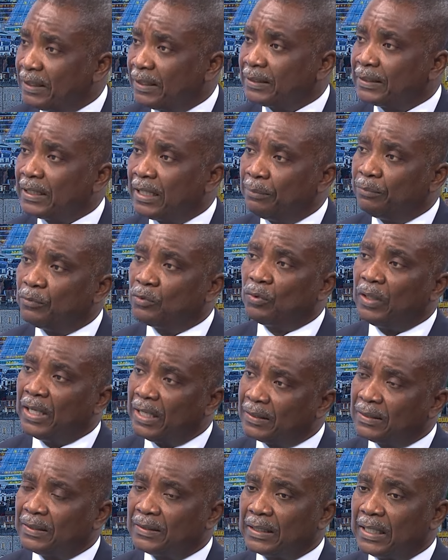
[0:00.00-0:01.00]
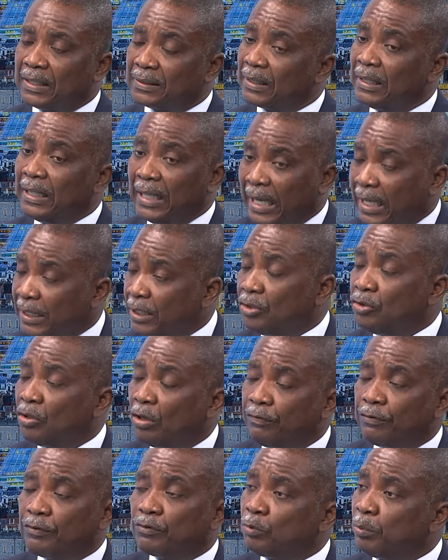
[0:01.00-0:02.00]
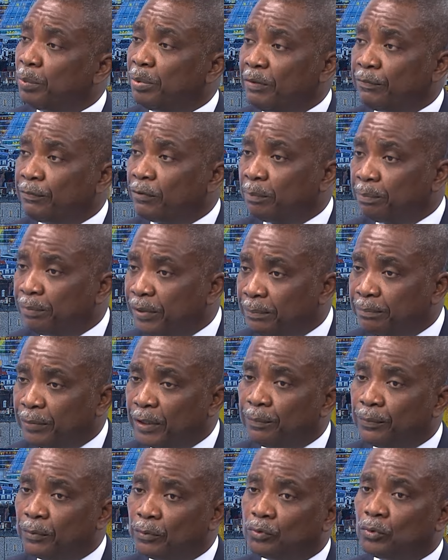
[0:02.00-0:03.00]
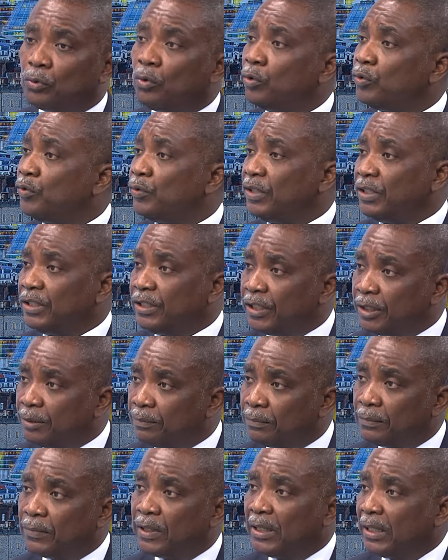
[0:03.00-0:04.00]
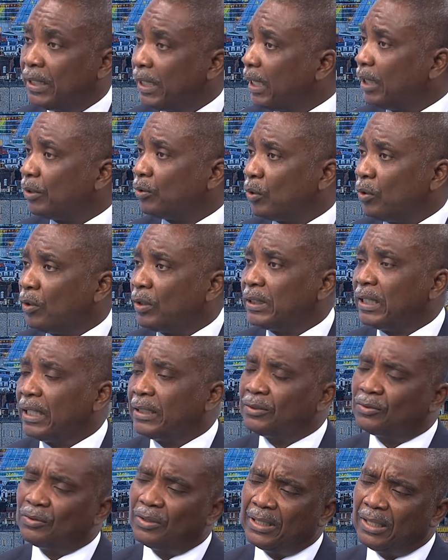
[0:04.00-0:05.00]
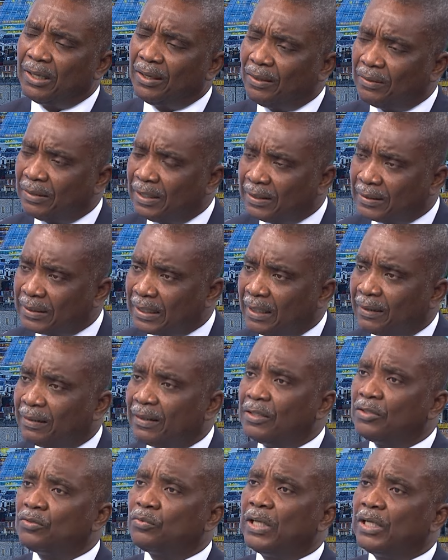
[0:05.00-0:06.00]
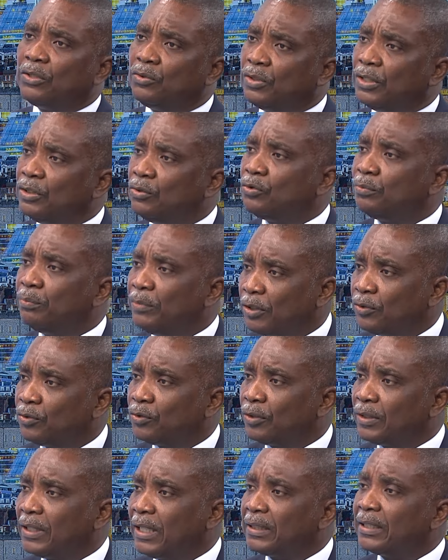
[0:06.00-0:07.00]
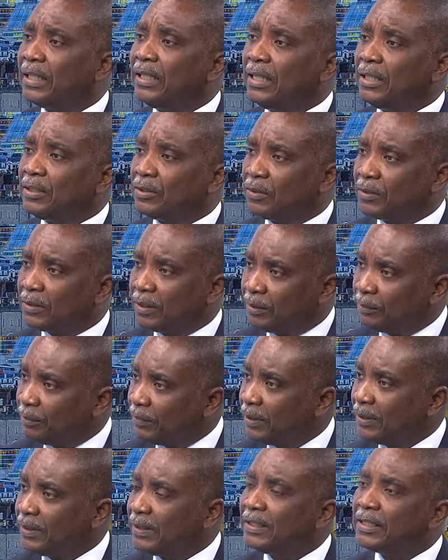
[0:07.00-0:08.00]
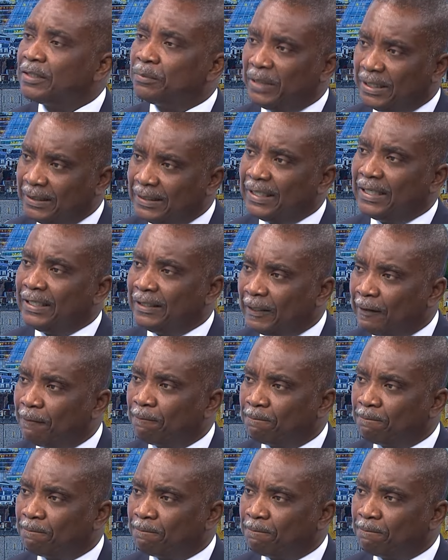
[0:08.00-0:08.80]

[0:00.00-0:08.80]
take time to exercise. And in the office, we pay for people to go to the gym and all that. So all these are things we are doing to make sure that sustainability is maintained.